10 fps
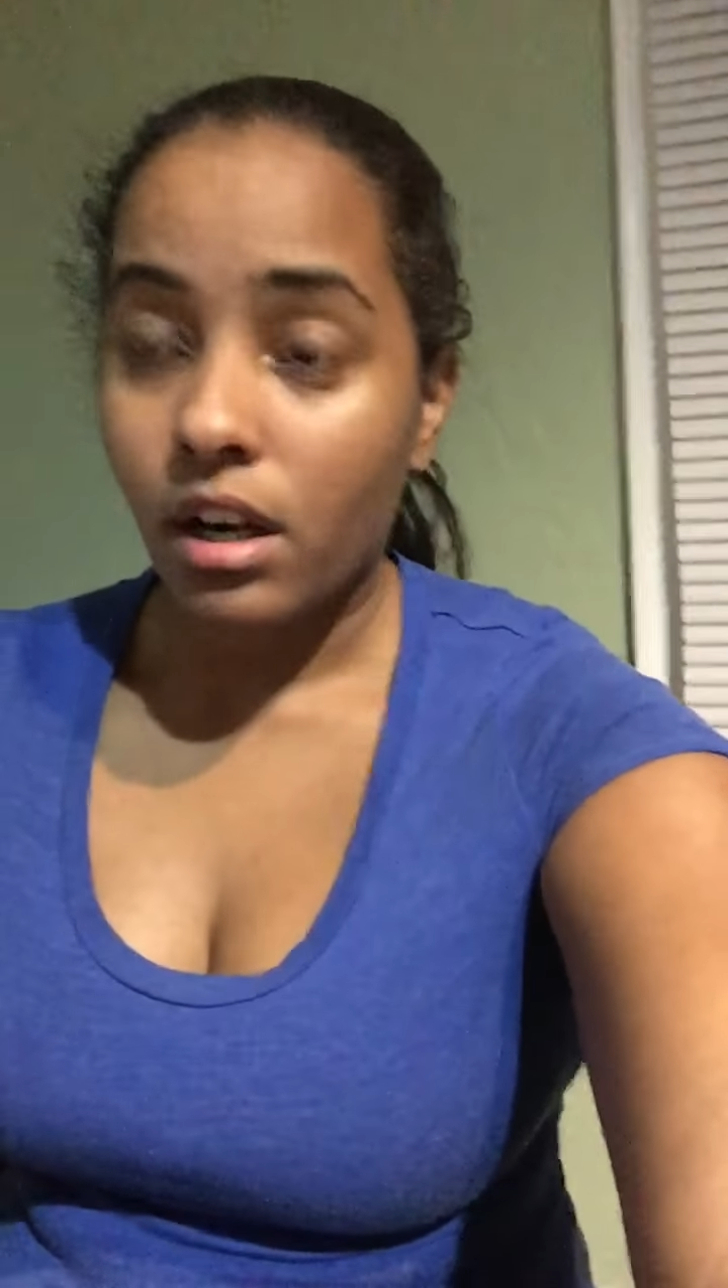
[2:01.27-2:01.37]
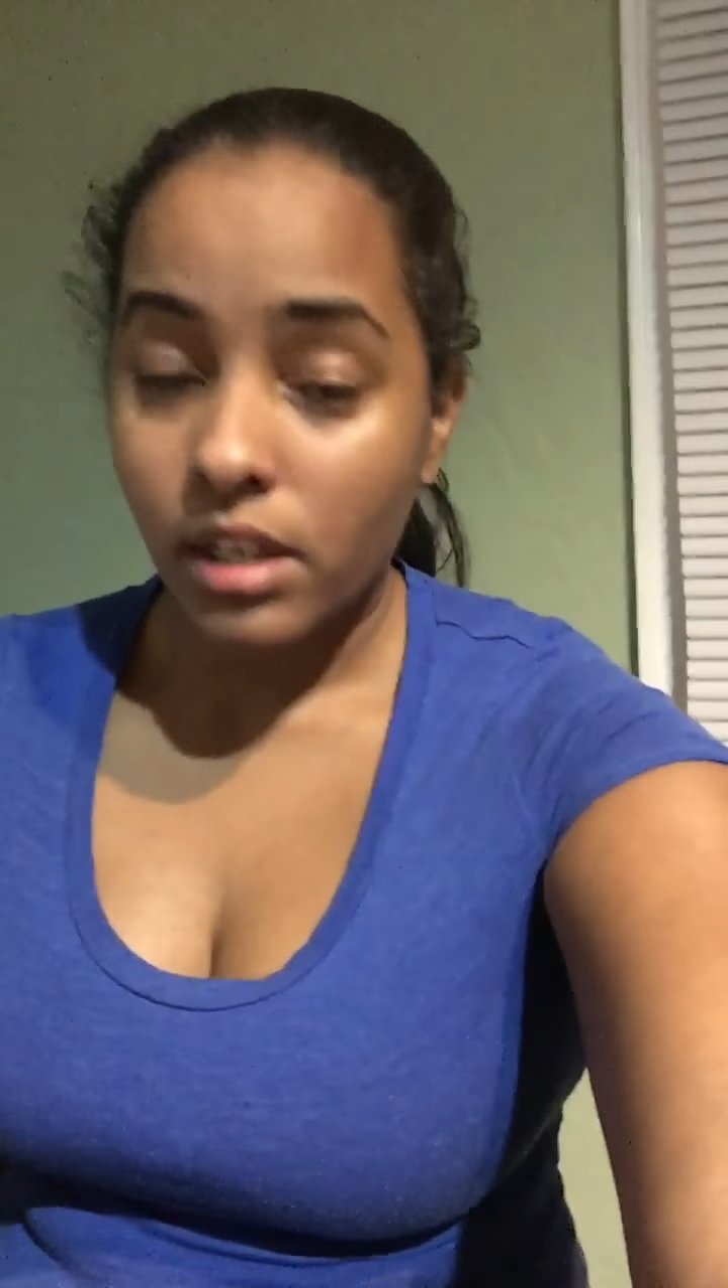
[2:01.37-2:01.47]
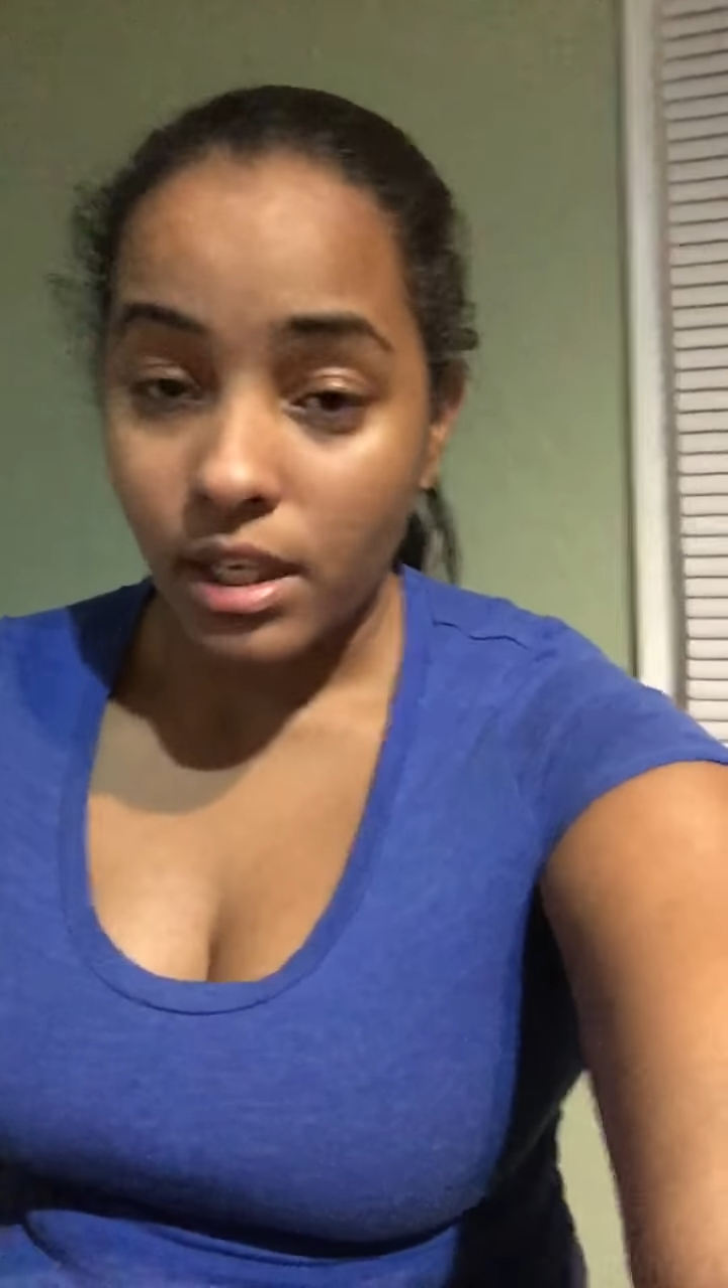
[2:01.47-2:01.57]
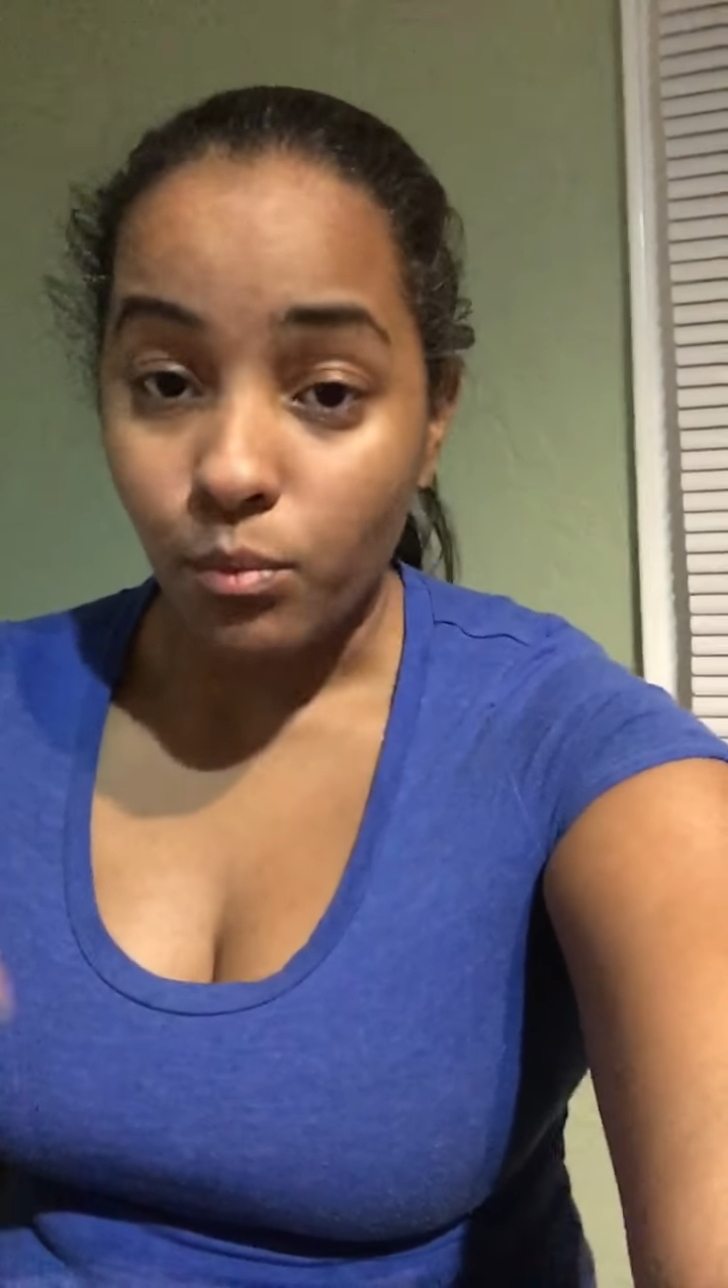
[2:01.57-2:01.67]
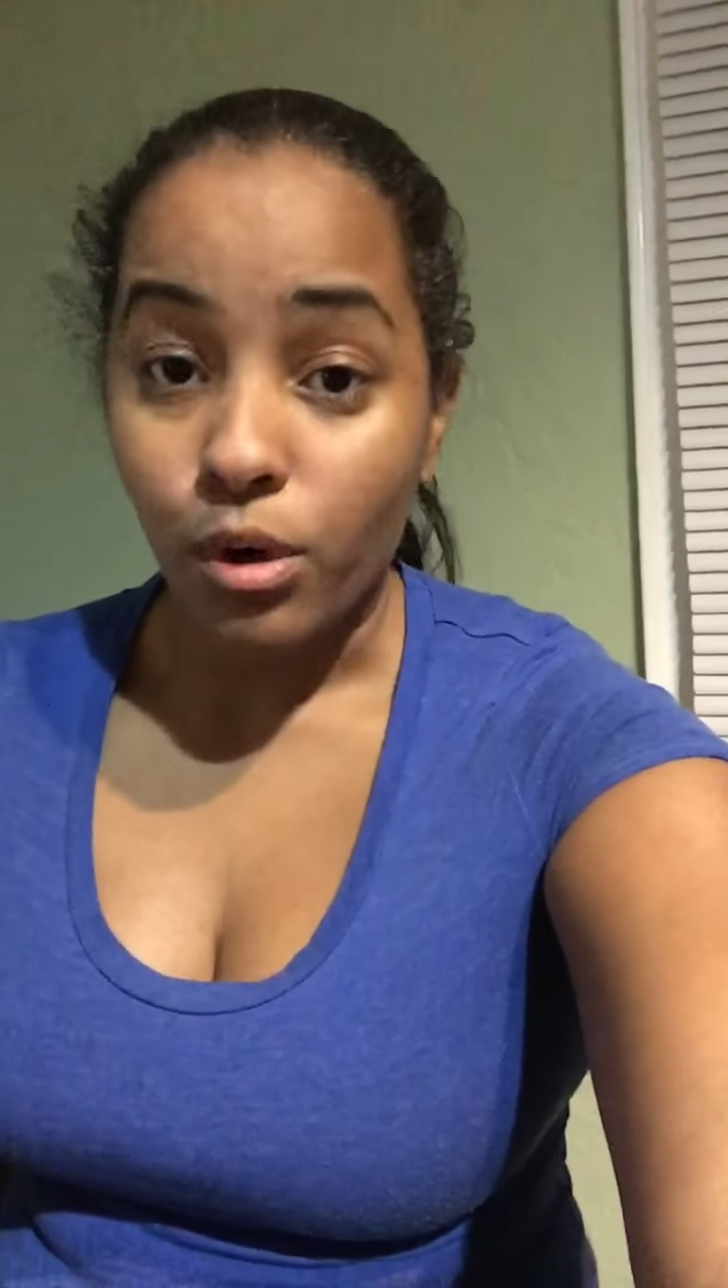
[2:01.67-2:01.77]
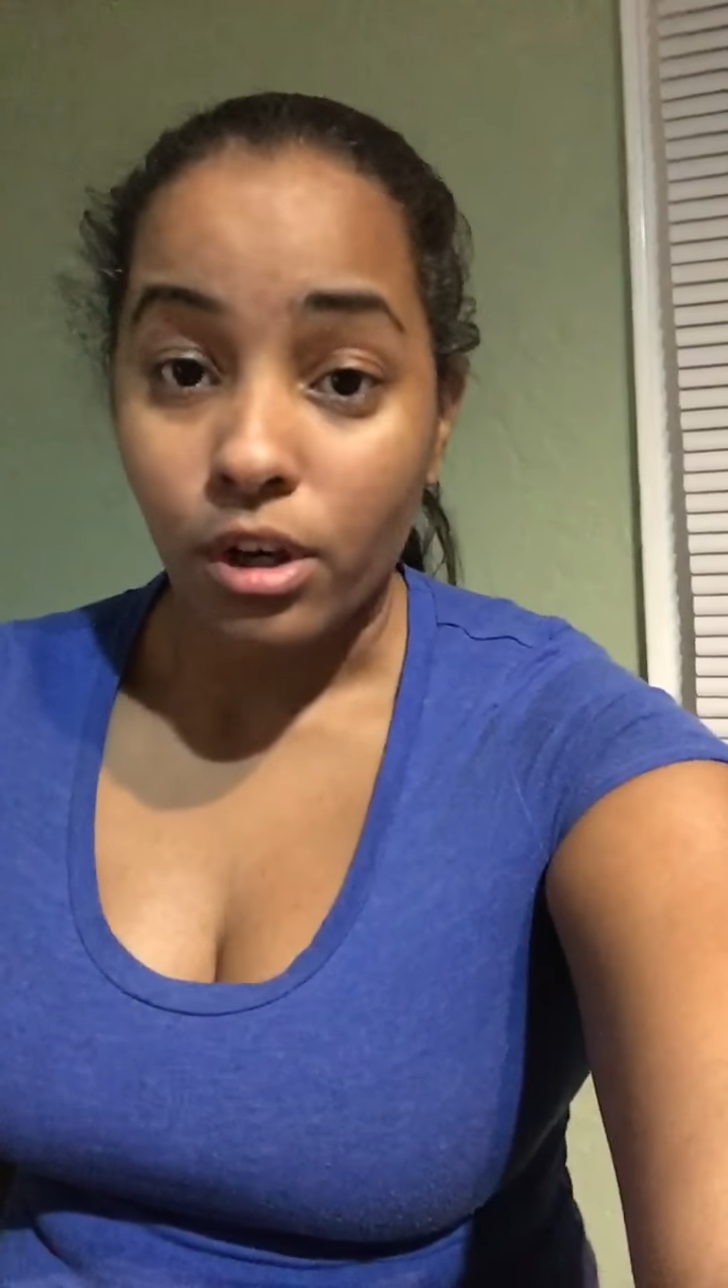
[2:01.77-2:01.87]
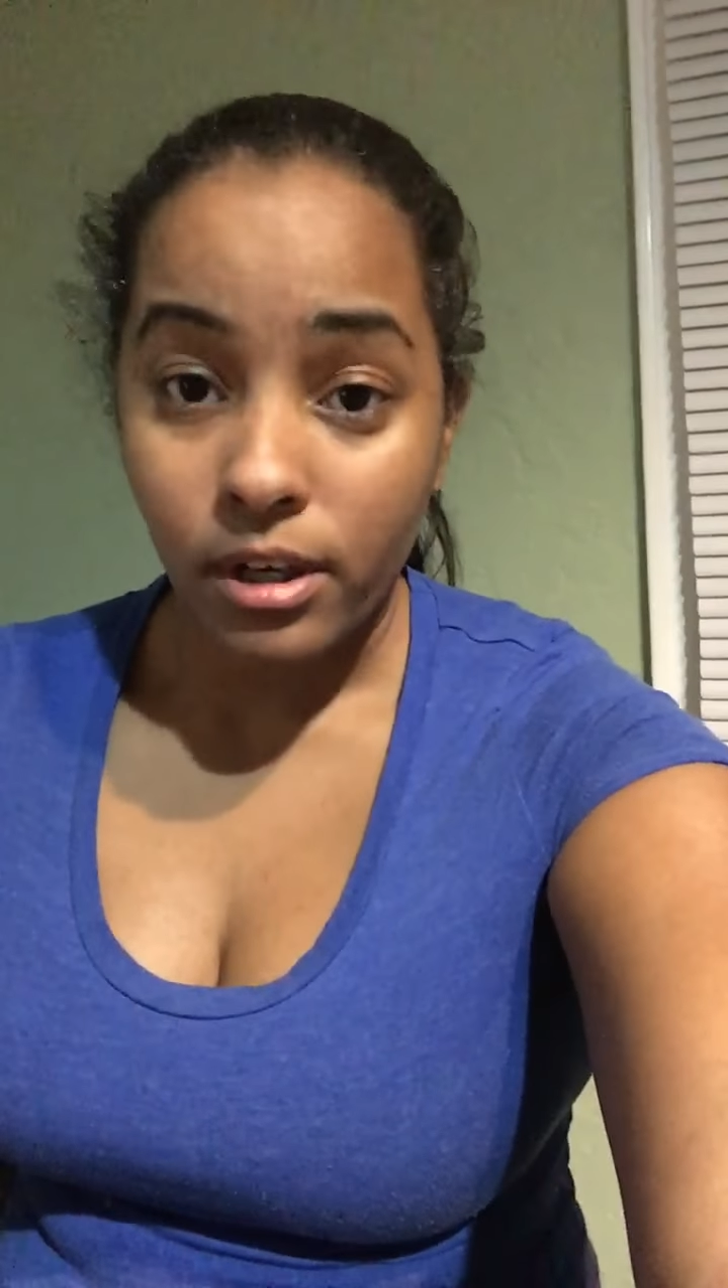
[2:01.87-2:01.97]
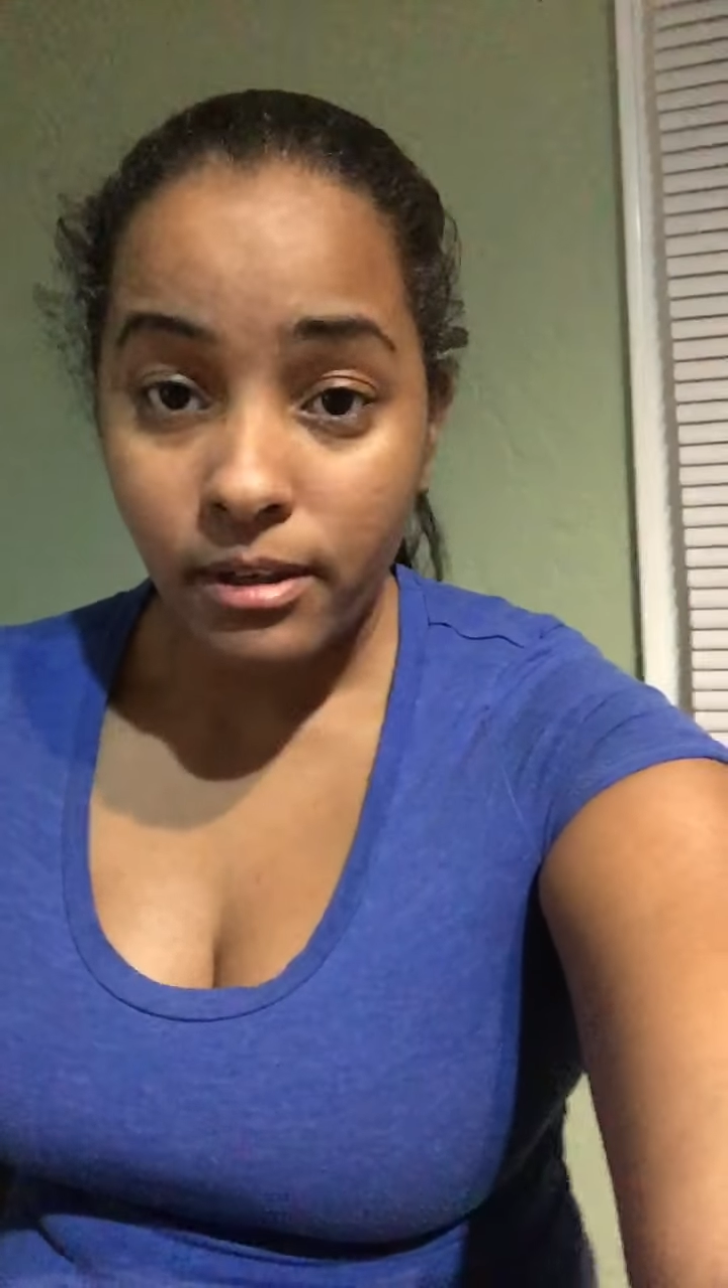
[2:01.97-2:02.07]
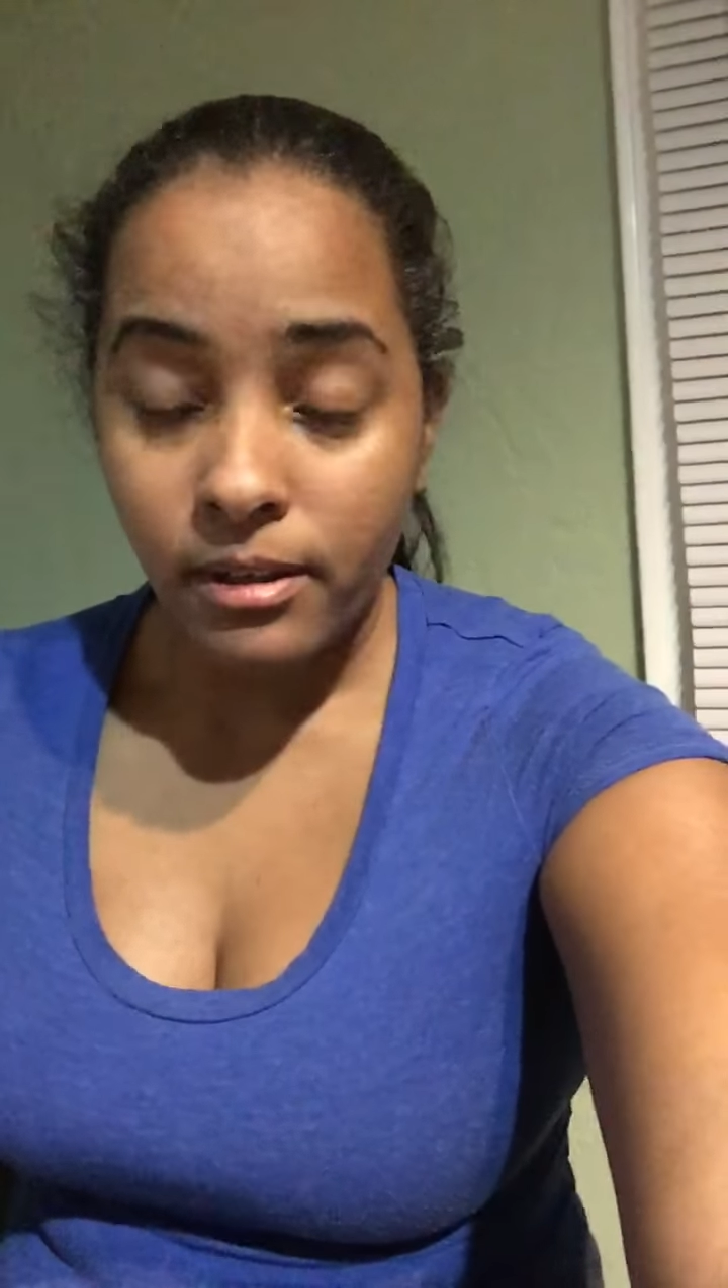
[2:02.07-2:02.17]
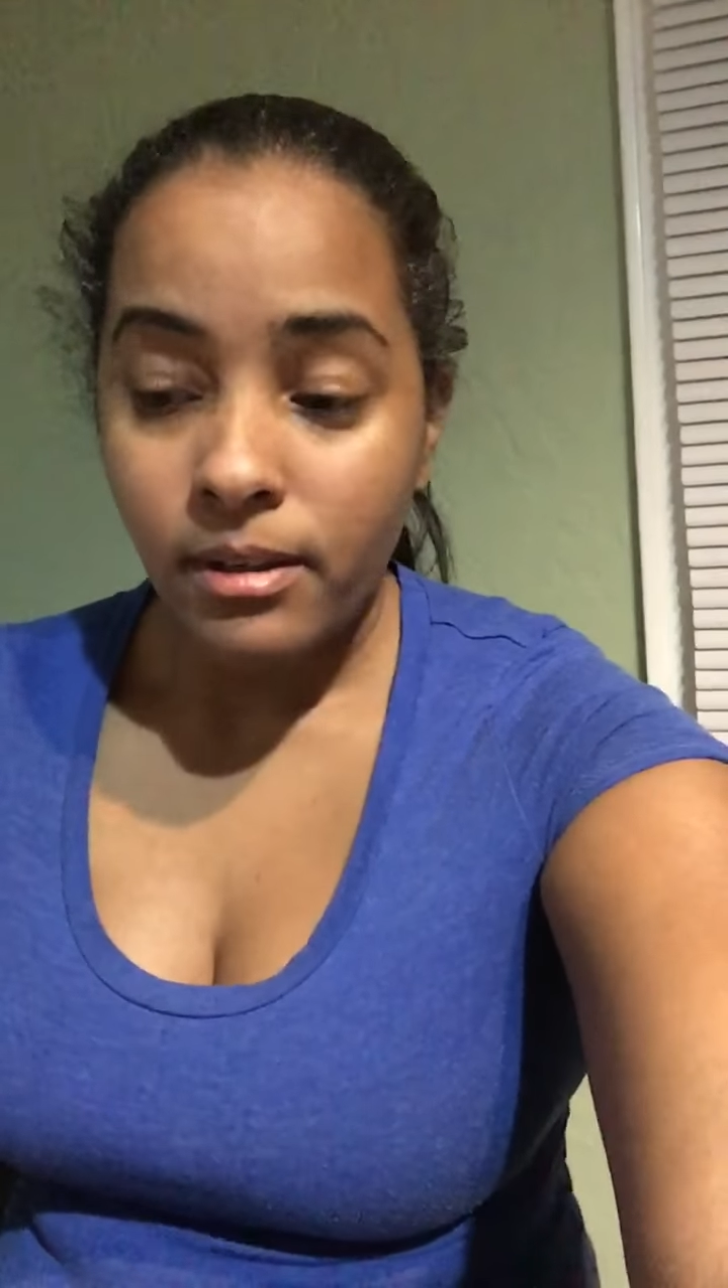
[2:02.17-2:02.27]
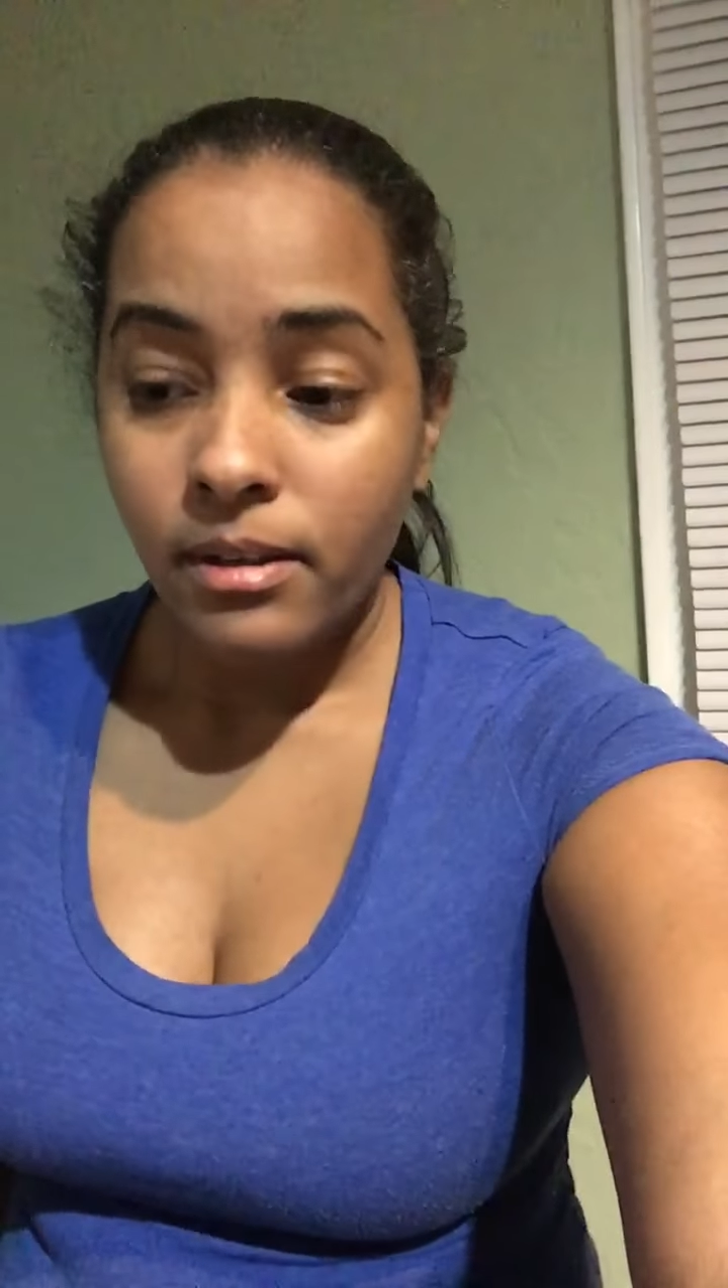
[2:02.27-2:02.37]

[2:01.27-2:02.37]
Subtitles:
need work.